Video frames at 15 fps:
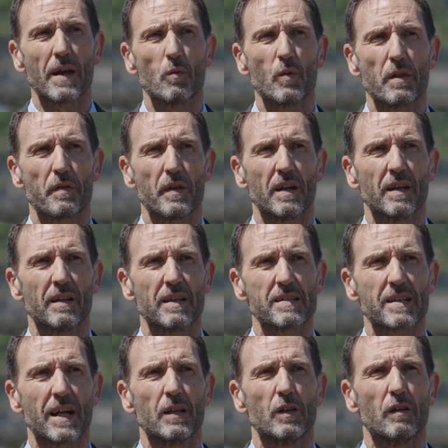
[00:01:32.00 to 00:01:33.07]
We think
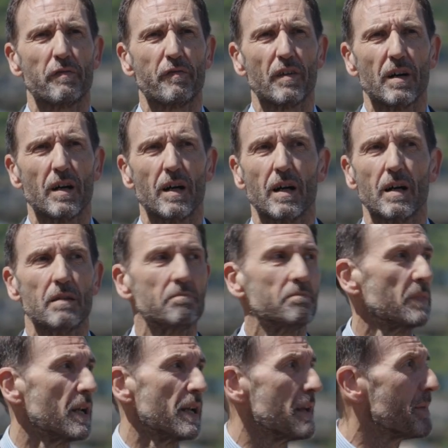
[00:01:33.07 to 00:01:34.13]
this kind of uh,
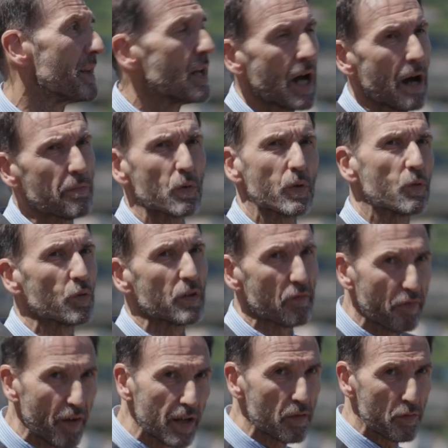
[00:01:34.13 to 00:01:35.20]
living lab, we could
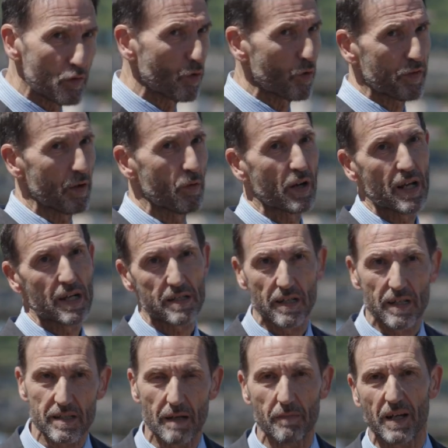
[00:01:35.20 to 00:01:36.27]
define Zorrotzaurre as
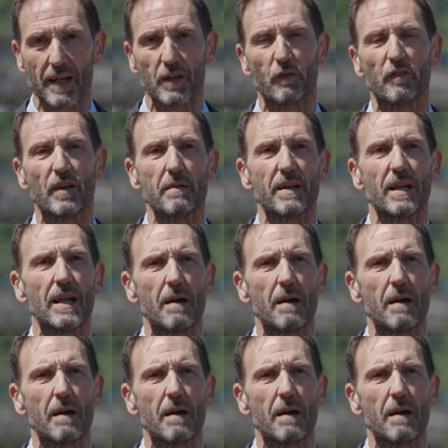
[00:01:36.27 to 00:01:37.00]
uh, some kind of living